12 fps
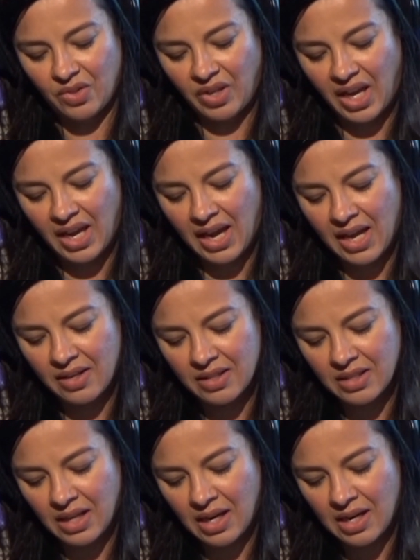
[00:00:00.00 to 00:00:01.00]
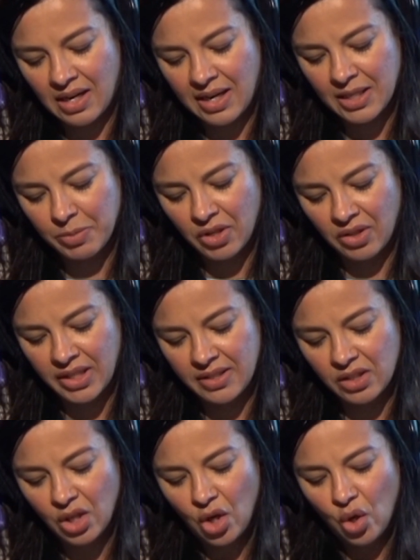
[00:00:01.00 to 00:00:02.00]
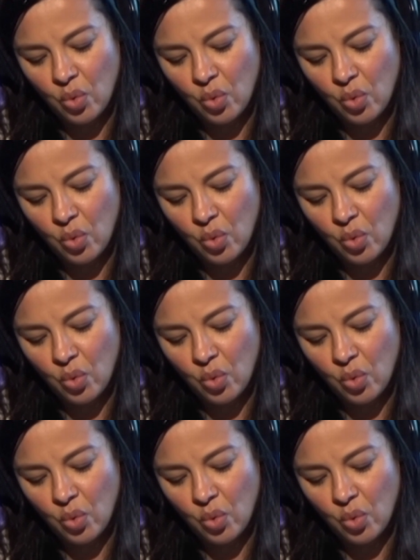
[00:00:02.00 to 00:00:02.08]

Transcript: Okay, and last but not least,